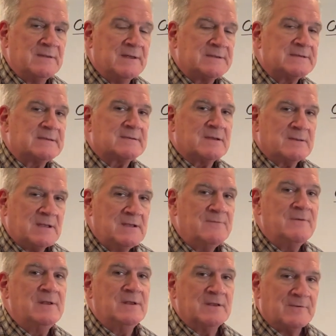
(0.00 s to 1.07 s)
that's
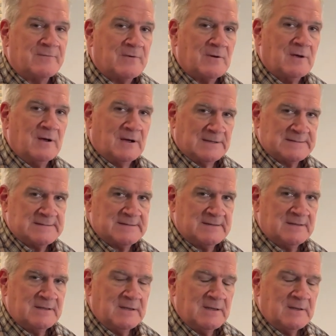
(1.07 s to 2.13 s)
convenient for us,
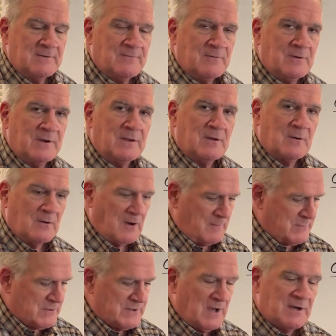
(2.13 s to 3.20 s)
for either our
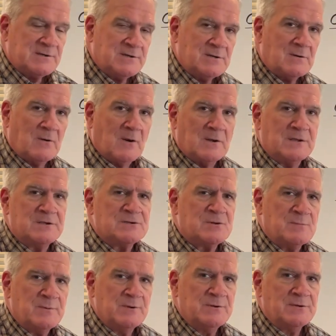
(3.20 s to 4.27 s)
production or our
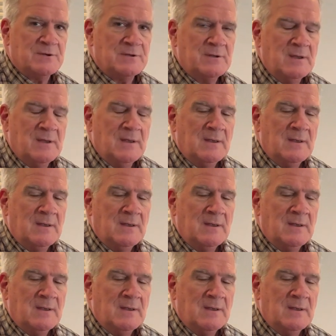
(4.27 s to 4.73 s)
distribution